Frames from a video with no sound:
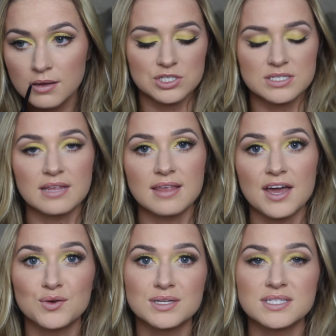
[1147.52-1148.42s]
Just like
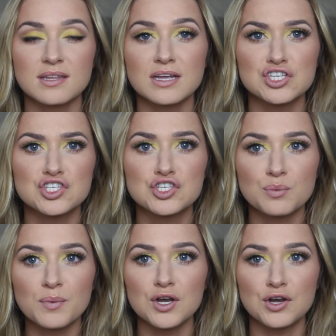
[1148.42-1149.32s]
that. You can see that it's
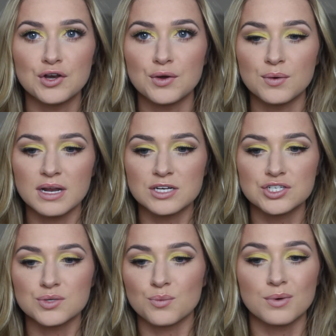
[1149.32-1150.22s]
super nude and
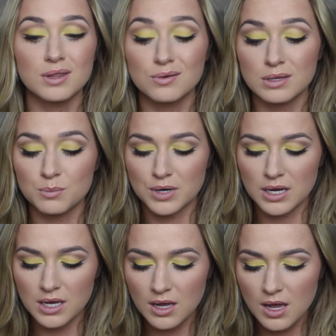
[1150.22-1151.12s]
just really, really
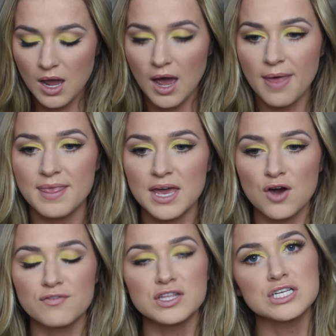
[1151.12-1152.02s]
pretty. And
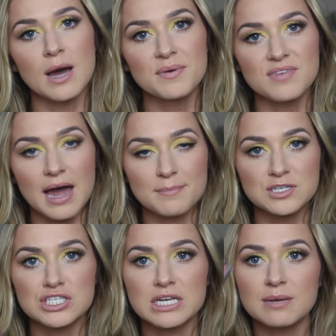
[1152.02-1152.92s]
then over the top of that, I'm
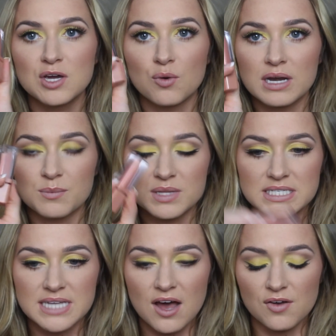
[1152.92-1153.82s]
just going to be going in with
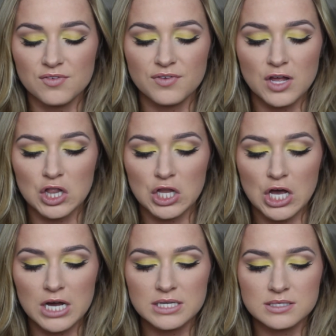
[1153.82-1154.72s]
this e.l.f.
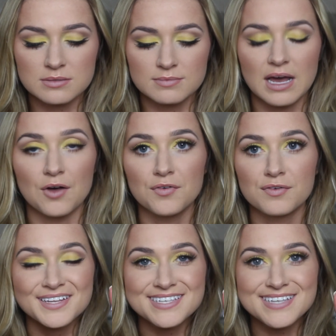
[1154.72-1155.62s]
gloss.
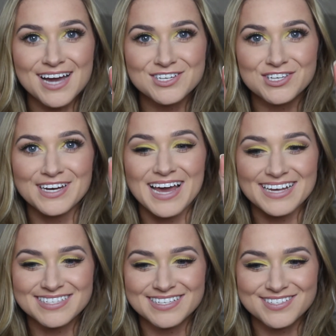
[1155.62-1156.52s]
e.l.f. This is actually an
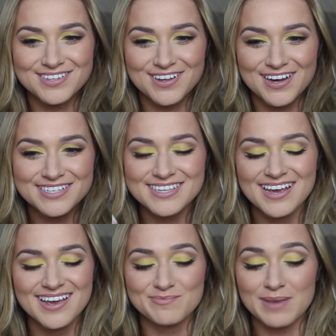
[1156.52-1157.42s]
Essence gloss.
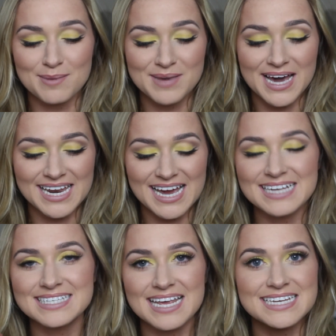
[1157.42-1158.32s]
My bad,
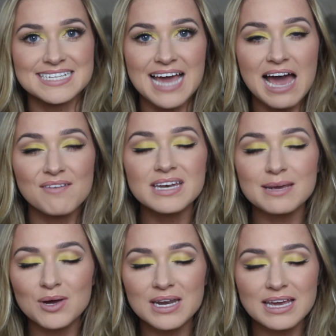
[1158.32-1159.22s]
guys. It doesn't have a
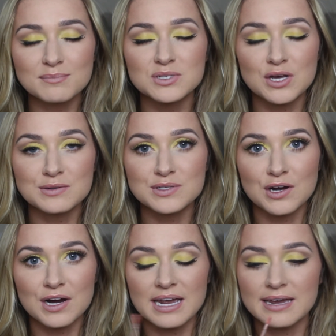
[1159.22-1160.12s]
name on it. I'm so
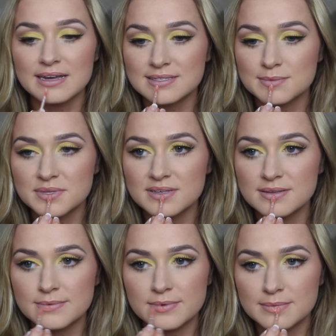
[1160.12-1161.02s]
sorry. It's
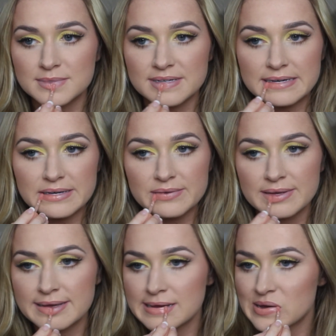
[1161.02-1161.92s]
completely rubbed off,
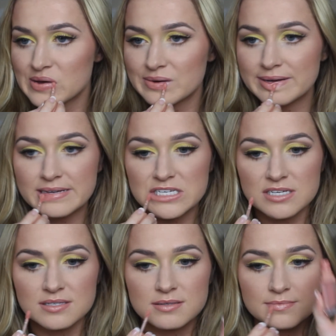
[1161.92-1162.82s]
but it's
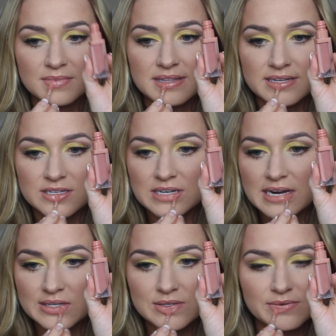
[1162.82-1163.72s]
just in this
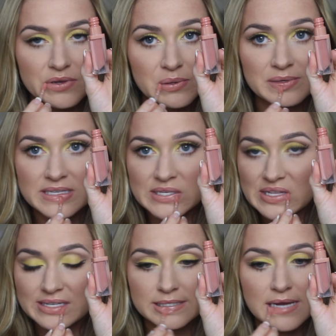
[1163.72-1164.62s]
shade. So if you see
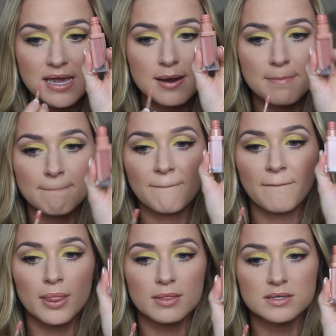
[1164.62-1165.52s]
this shade,
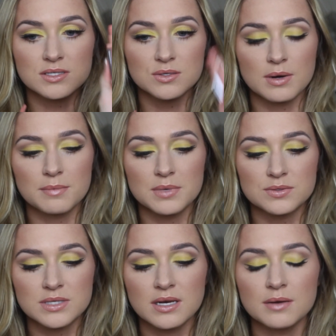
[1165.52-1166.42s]
this is the one I'm
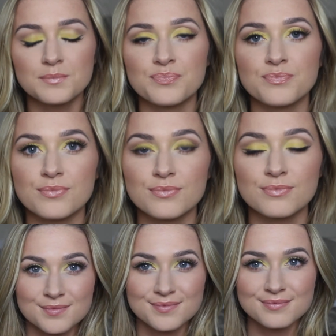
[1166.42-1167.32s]
using.
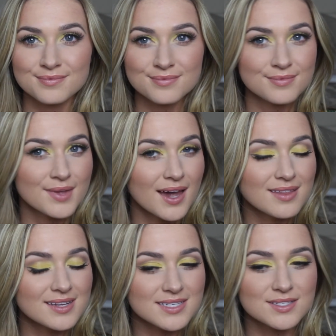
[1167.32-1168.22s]

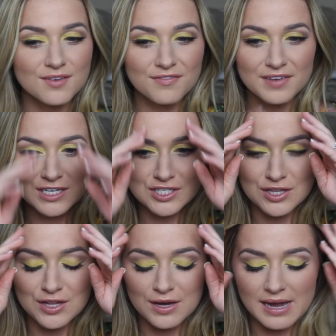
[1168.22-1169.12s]
And this is the finished
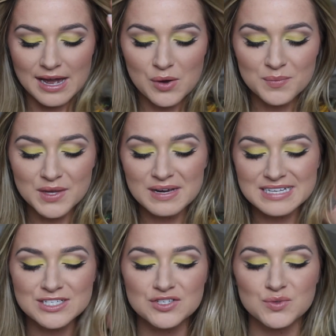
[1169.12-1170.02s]
look. I hope that you
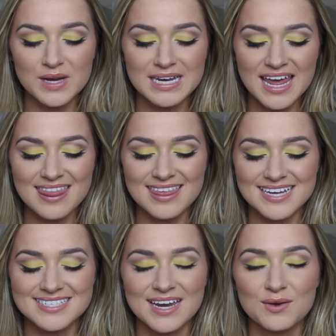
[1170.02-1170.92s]
guys enjoyed
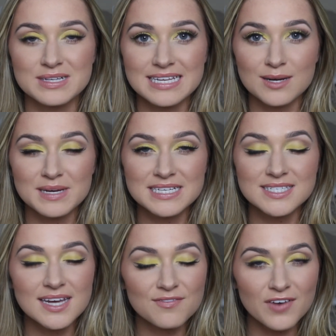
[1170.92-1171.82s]
this. I know it's a little
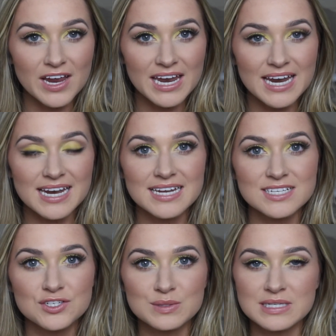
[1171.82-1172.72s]
bit different and it
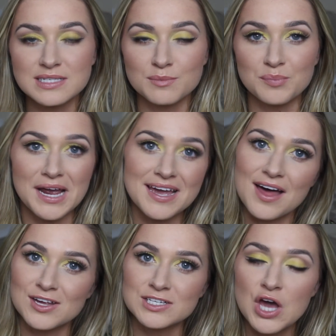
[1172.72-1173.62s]
is using some bright
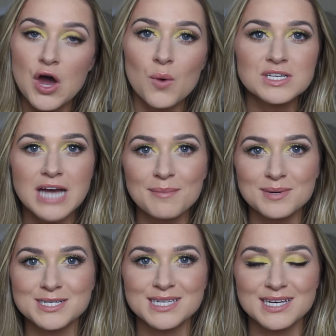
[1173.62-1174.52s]
colors, which I'm
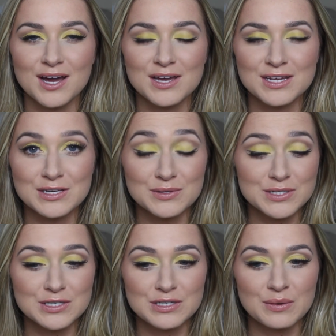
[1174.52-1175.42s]
personally not
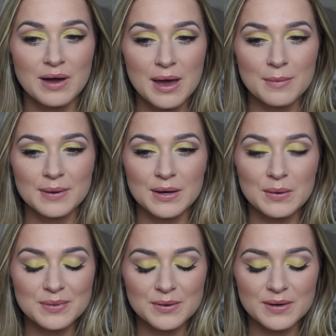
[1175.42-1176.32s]
used to, but I
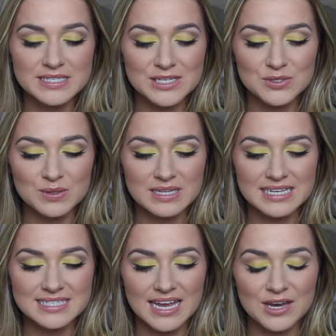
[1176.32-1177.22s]
hope that you guys enjoyed
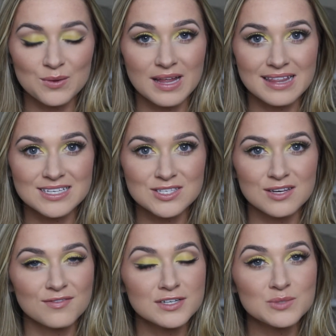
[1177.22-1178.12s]
this and you like this
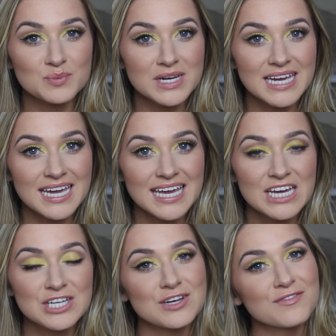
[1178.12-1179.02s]
look for spring.
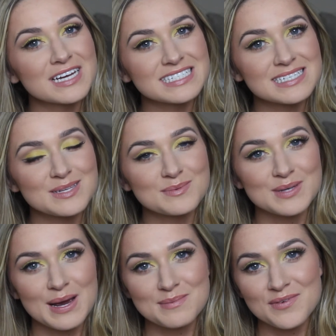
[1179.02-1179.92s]
Don't forget to
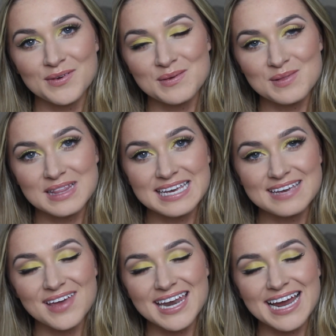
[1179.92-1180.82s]
subscribe before you
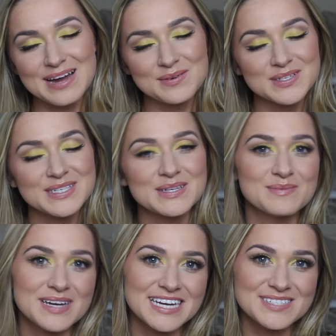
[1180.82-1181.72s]
leave, and I will see you
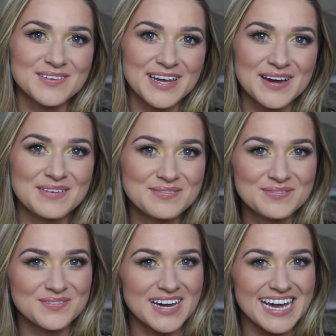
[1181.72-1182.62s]
in my next video.
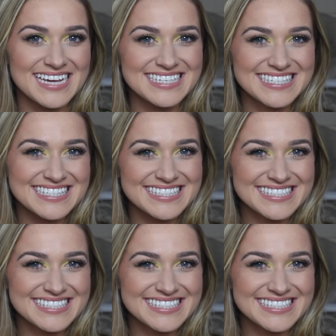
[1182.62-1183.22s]
Bye, guys.